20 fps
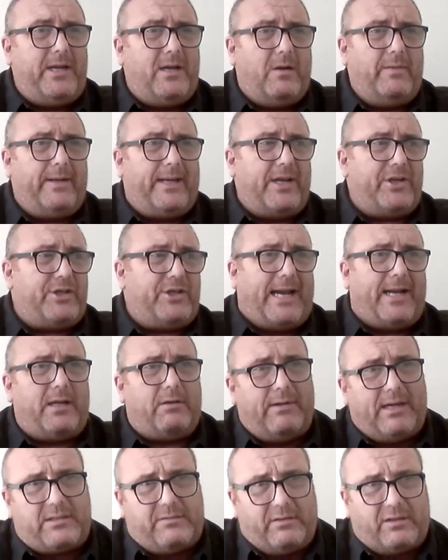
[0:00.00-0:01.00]
go and get checked,
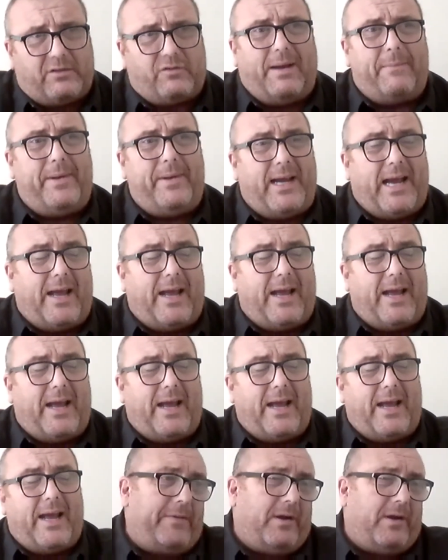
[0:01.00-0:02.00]
the rest of his family,
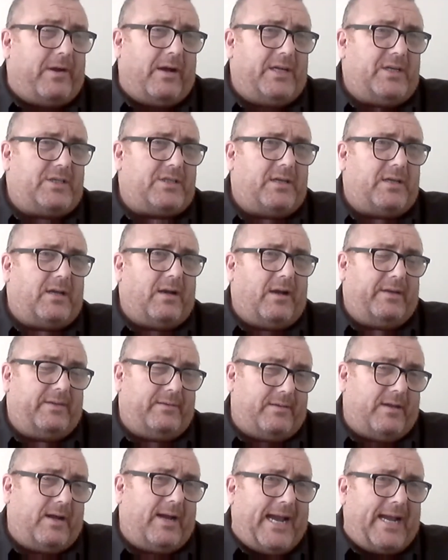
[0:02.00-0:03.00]
and they found I
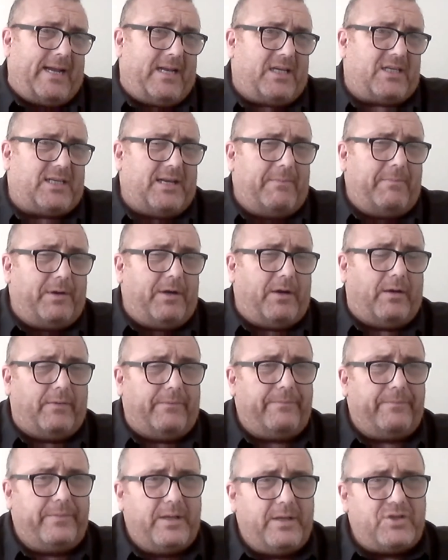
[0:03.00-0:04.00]
had a
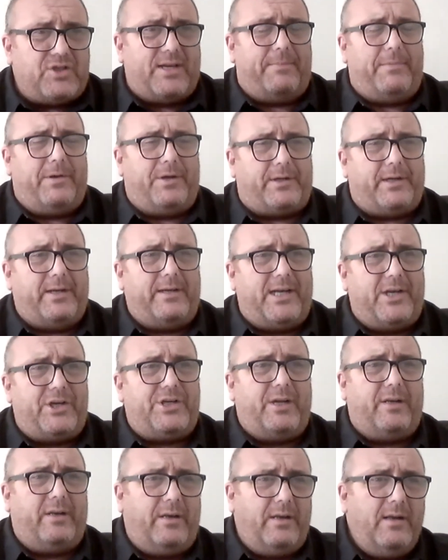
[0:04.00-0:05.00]
similar
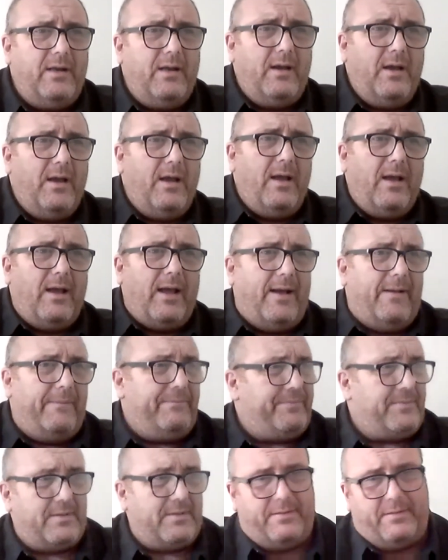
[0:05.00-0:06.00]
condition.
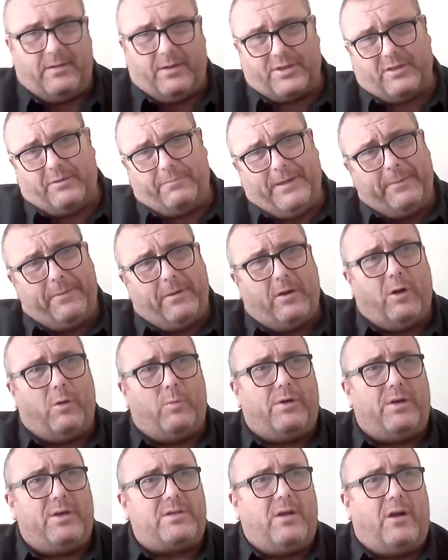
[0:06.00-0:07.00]
Lots of people a lot
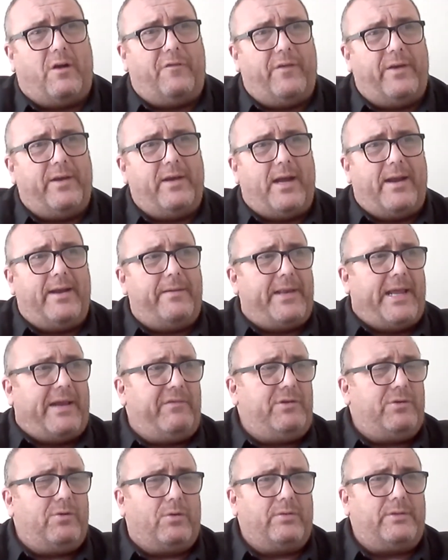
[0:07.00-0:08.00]
worse off, and they
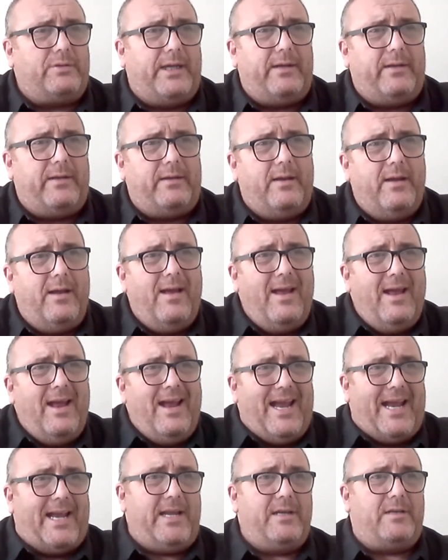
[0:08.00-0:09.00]
caught it
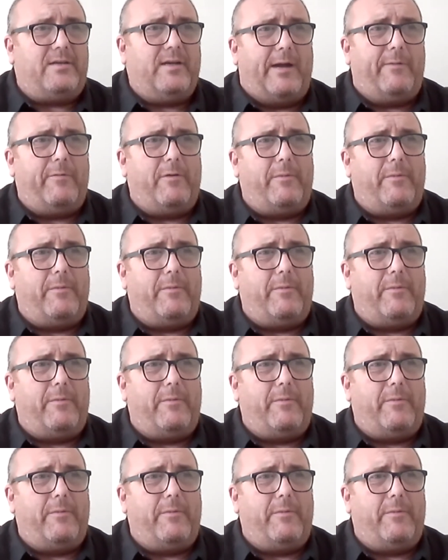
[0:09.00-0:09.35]
in time